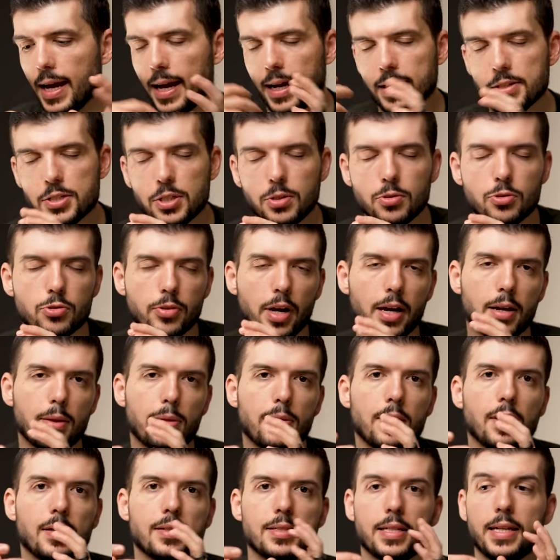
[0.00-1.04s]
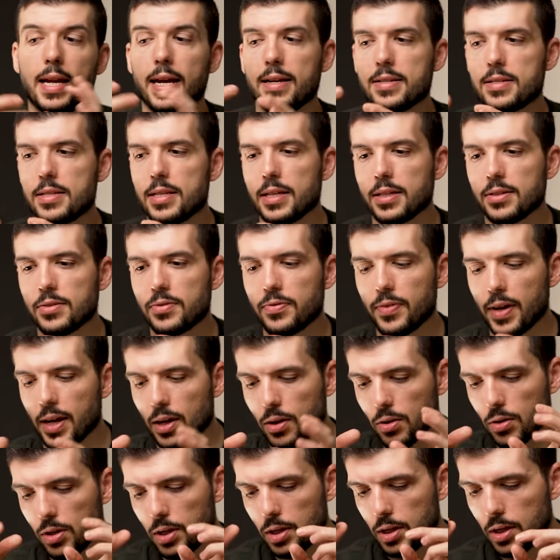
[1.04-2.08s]
As you try things and as things
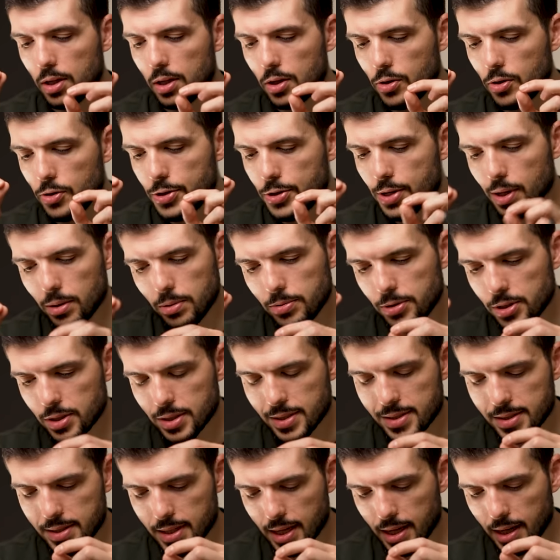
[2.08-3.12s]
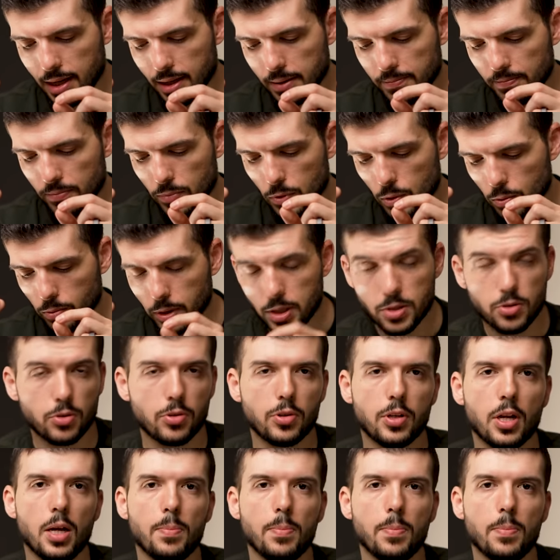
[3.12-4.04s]
fail, don't just say, we screwed